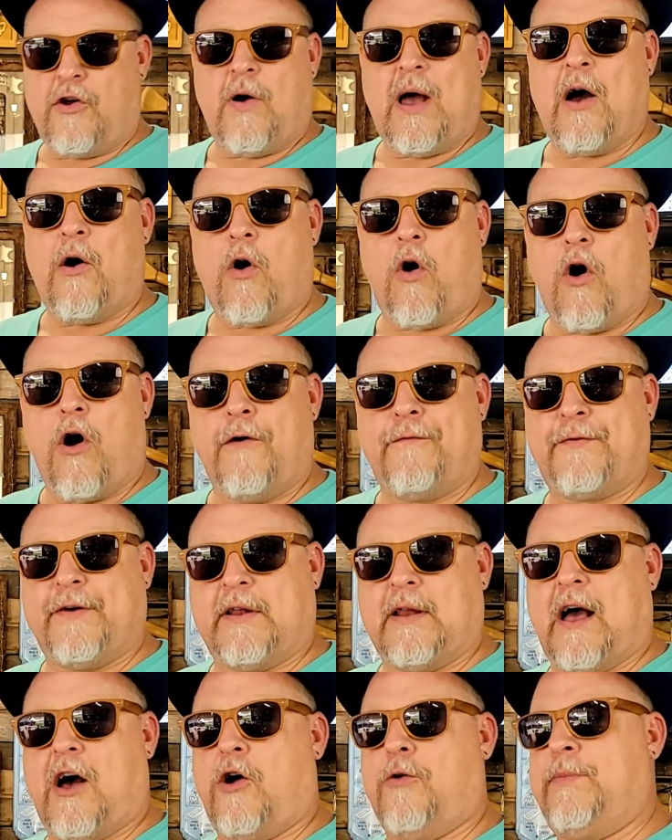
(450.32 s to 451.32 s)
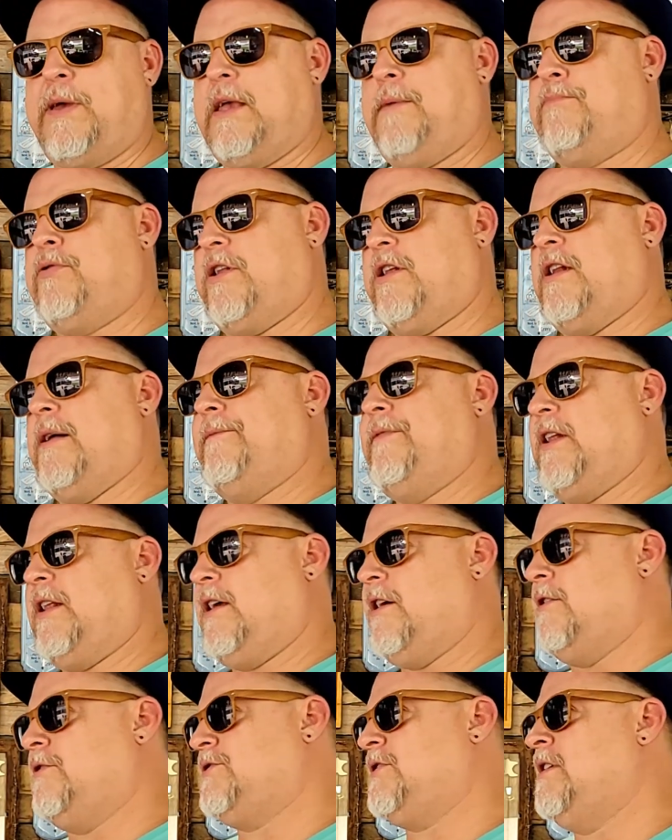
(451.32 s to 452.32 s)
know how often I'll be putting up
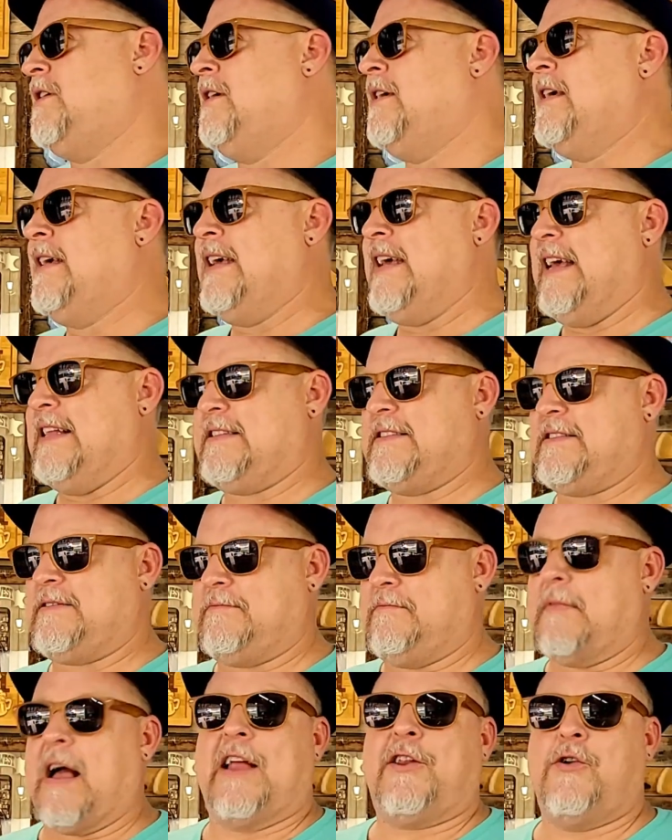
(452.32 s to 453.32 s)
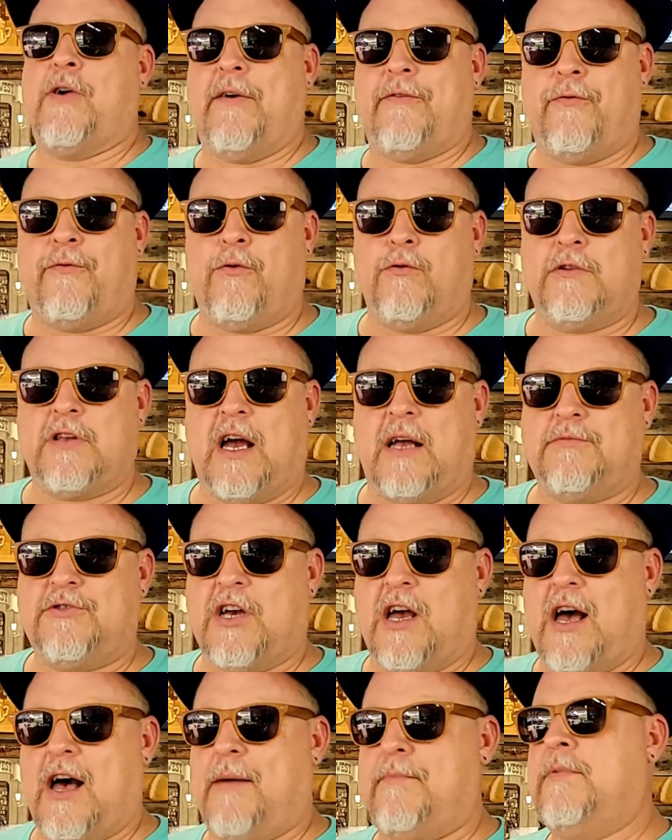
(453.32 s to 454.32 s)
videos. I do have a full-time
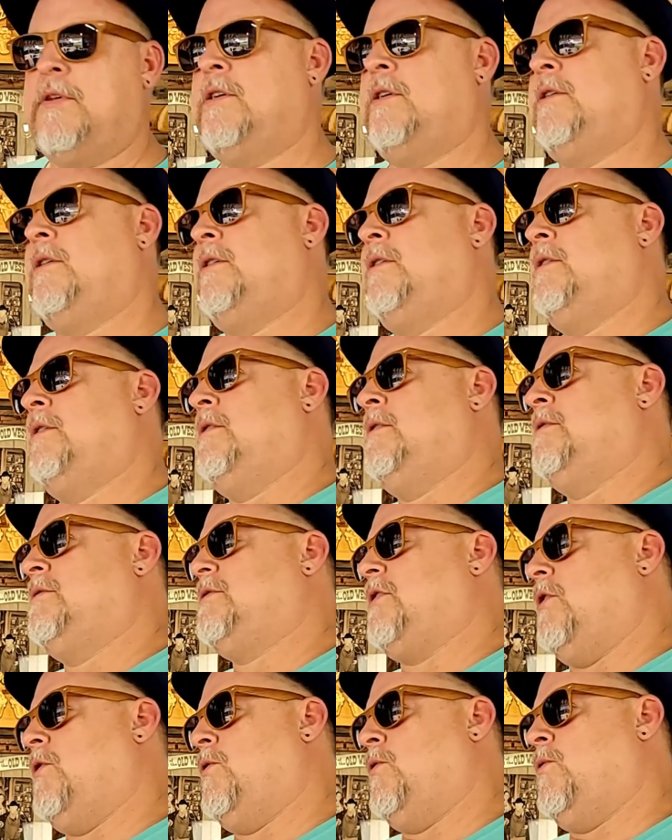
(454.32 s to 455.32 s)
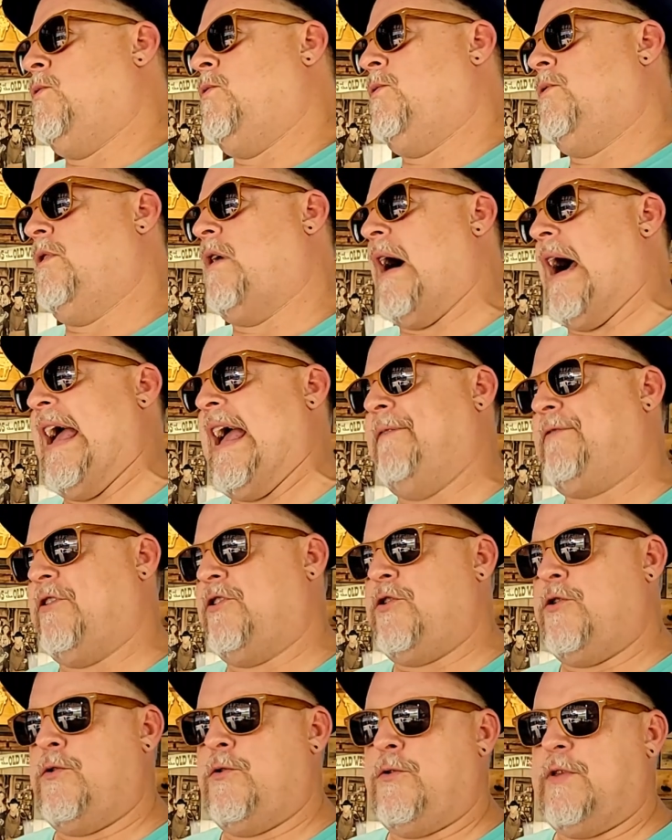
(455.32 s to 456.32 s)
job, so I have to
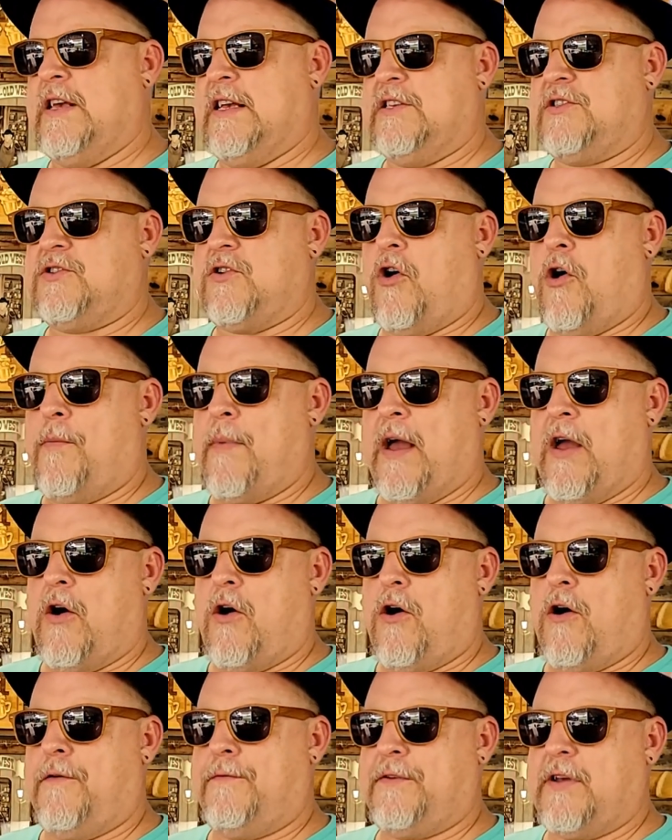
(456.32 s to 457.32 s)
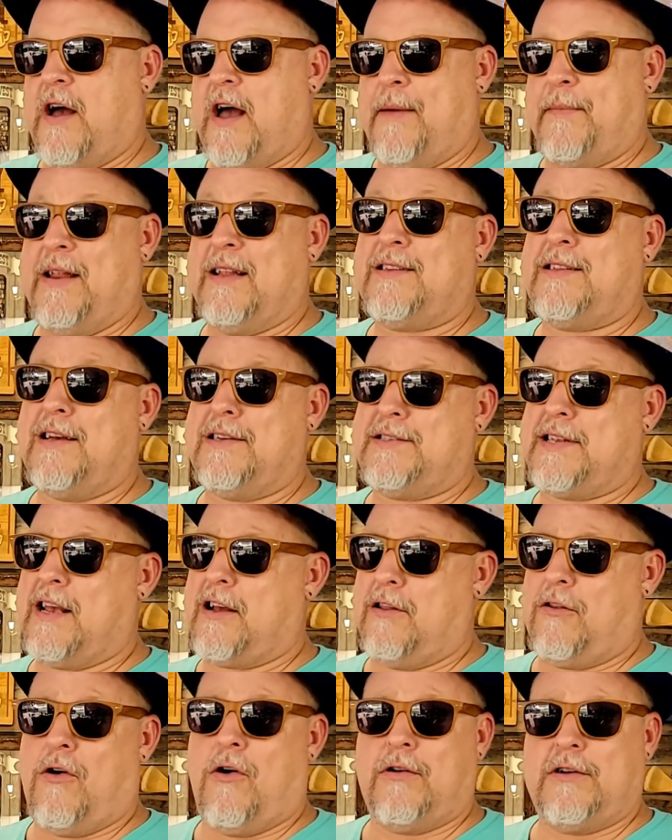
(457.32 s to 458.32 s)
do this on my off time, and it does take a
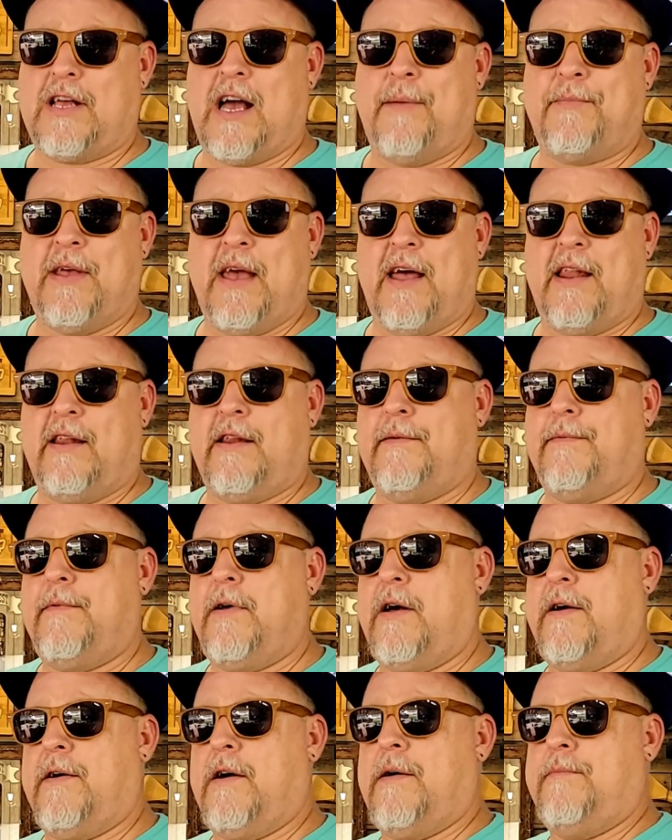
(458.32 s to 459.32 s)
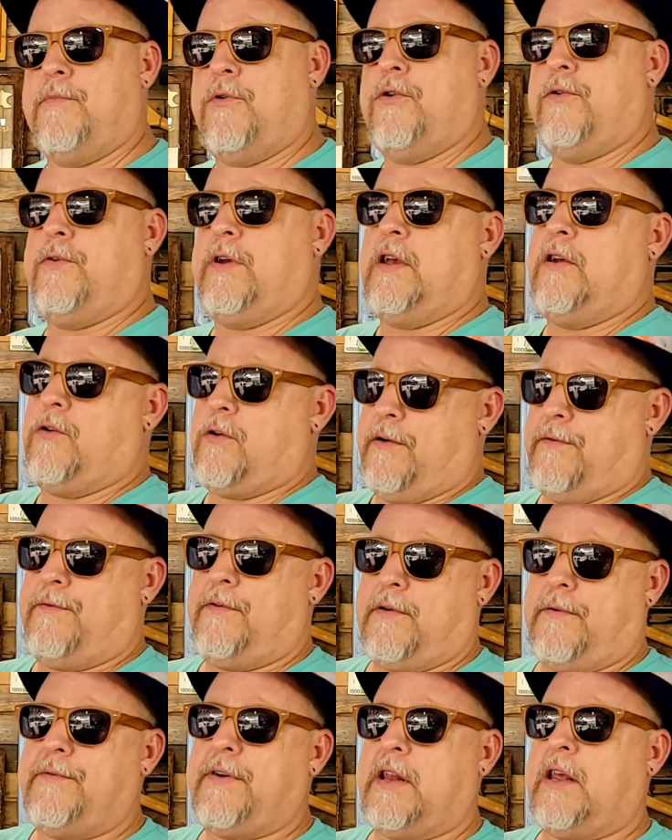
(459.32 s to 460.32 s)
long time to edit a movie or a
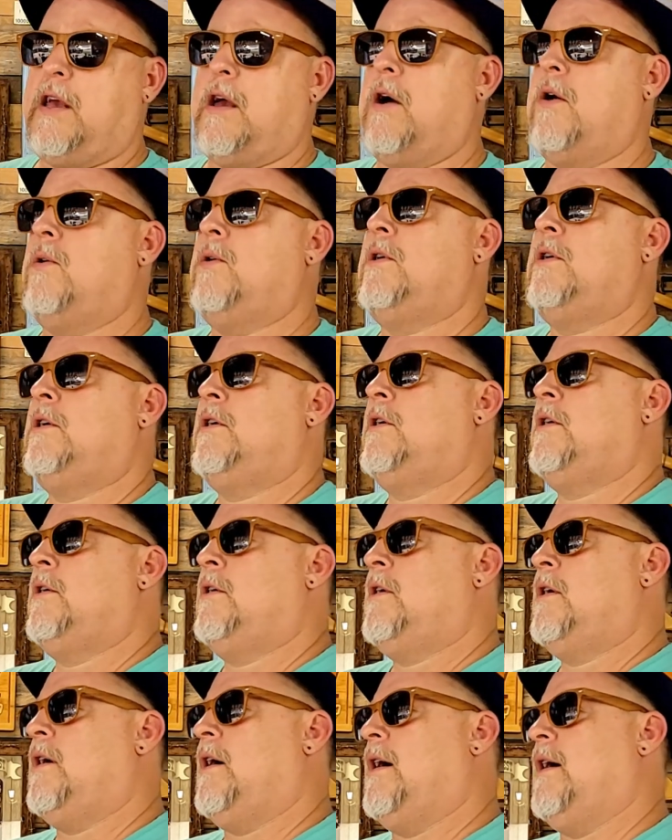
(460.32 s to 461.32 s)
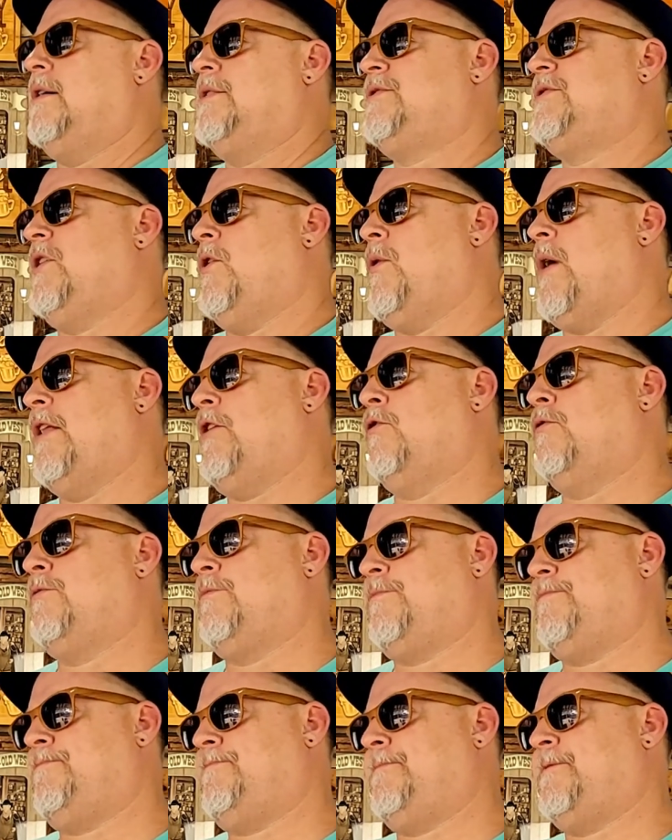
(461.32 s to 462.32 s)
video. So I don't
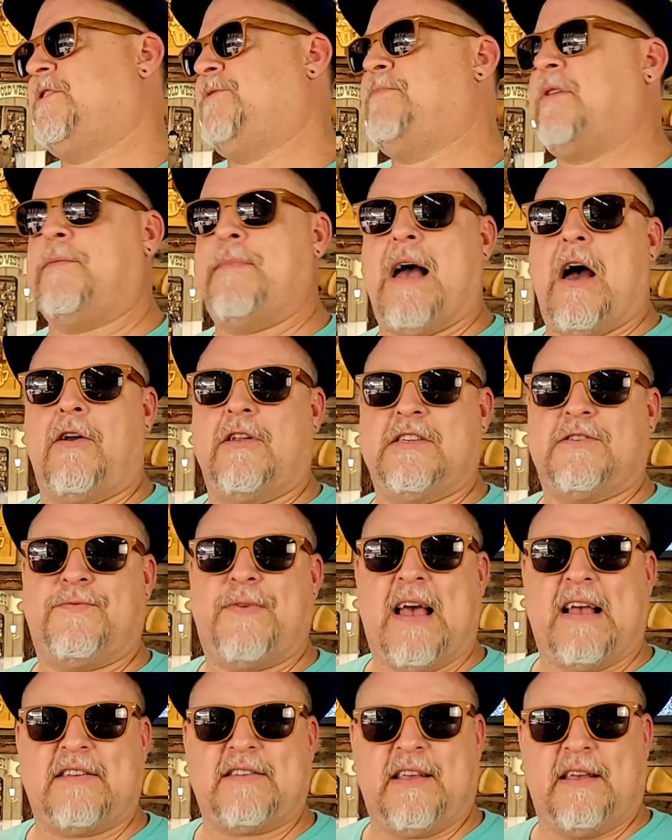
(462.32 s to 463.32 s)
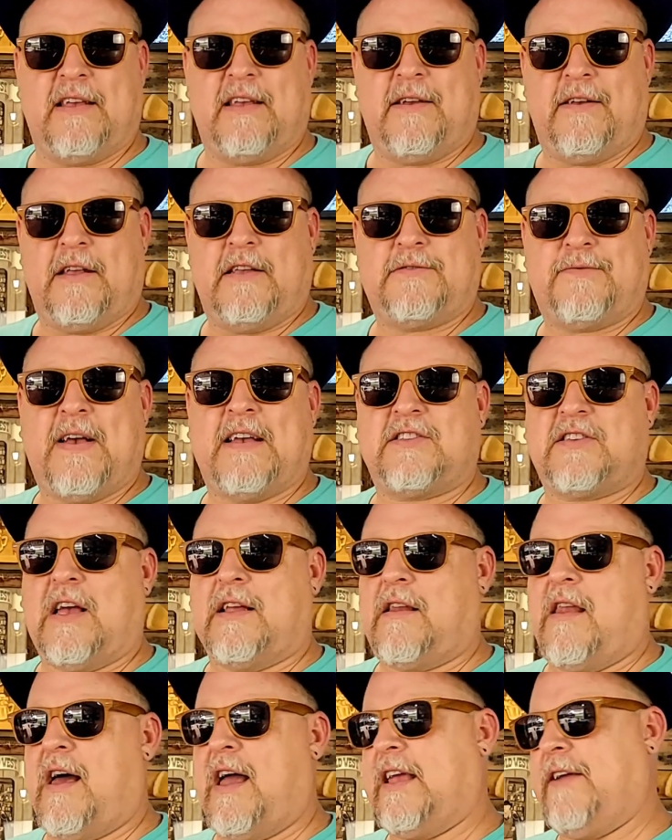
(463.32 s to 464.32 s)
spit them out as fast as
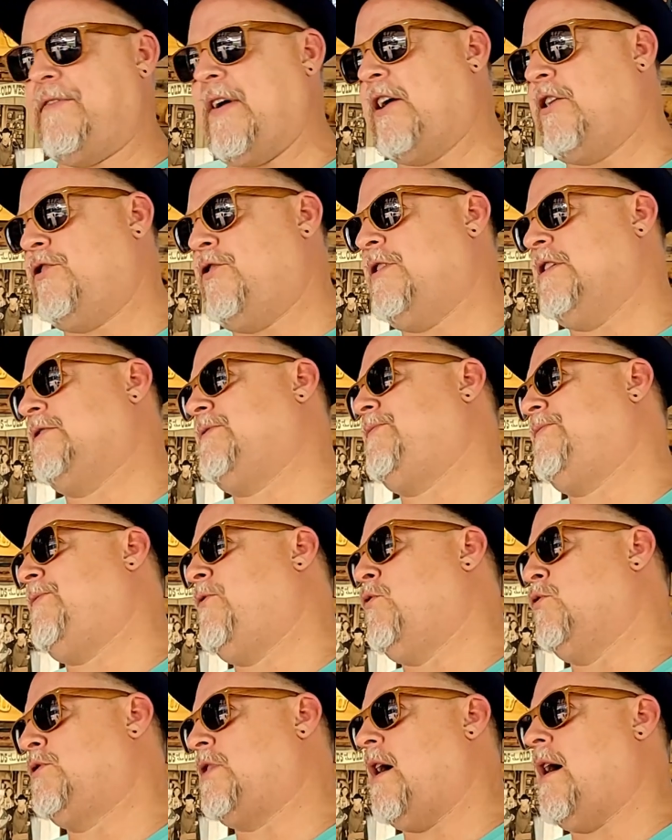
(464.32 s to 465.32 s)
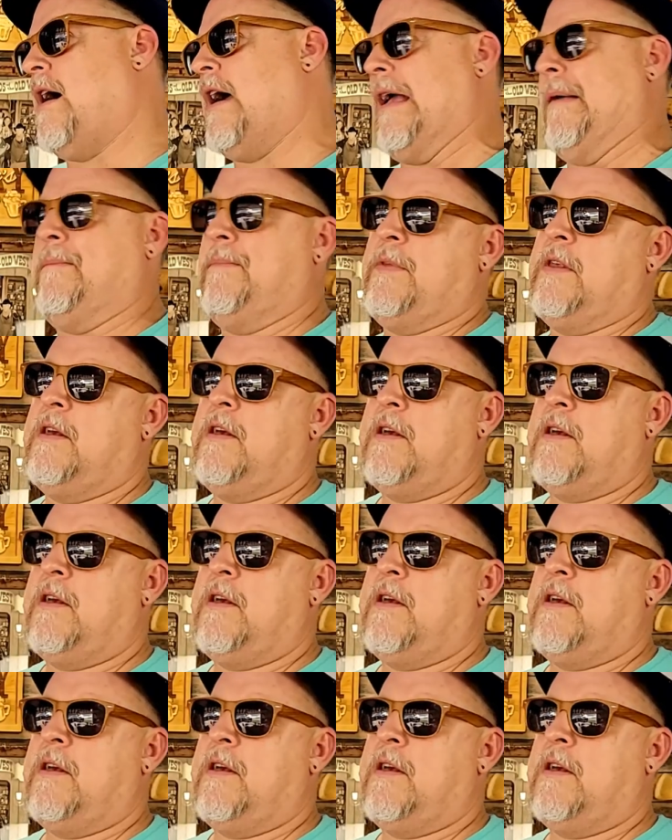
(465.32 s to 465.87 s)
I'd like. If I could do this full-time,